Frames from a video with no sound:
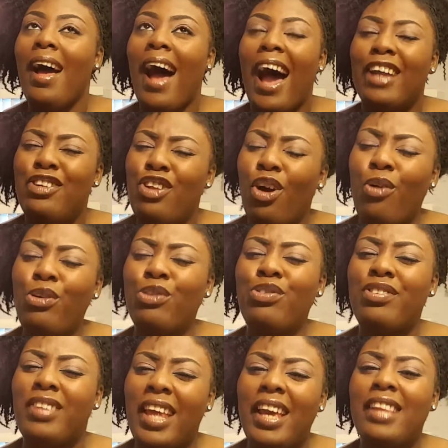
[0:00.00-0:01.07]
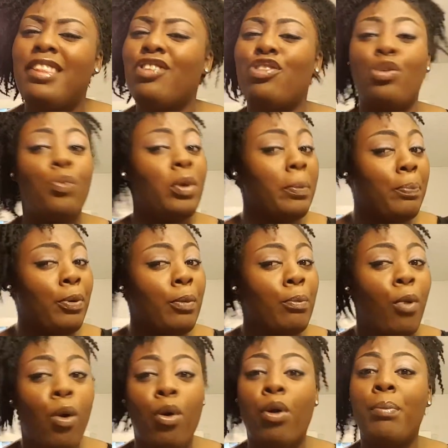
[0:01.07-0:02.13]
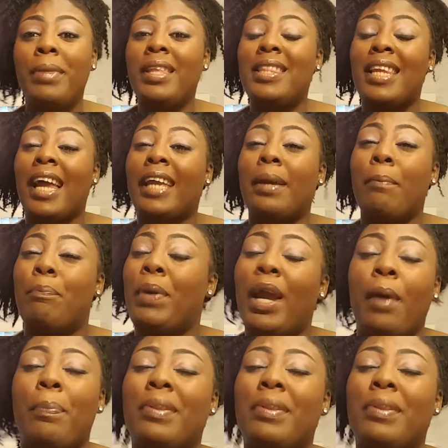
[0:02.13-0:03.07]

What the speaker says: I know you said that you wouldn't put more on me than I can bear,